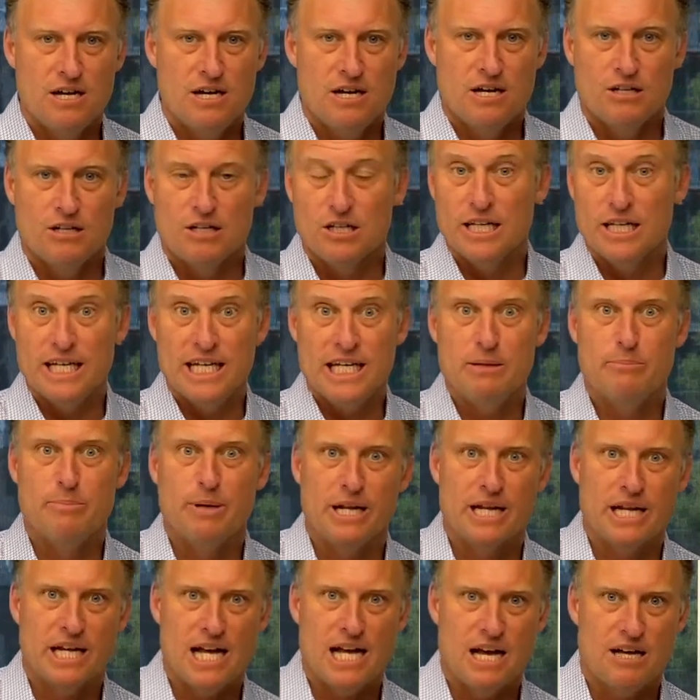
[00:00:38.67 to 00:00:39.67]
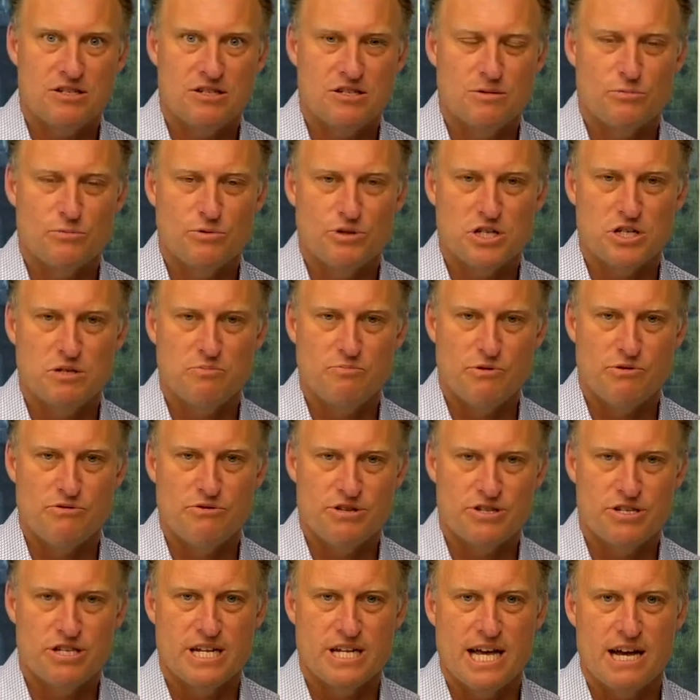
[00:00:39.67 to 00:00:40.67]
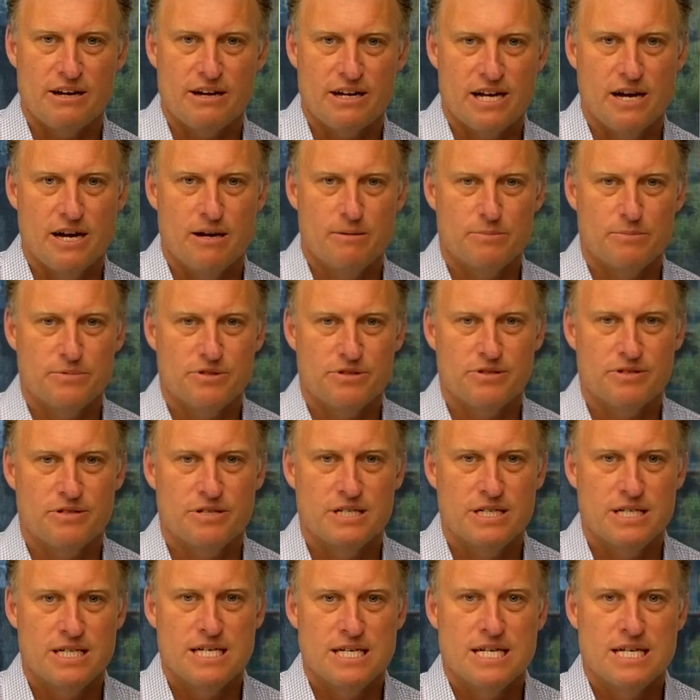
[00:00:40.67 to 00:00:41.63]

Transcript: lead better customer experience and outcomes,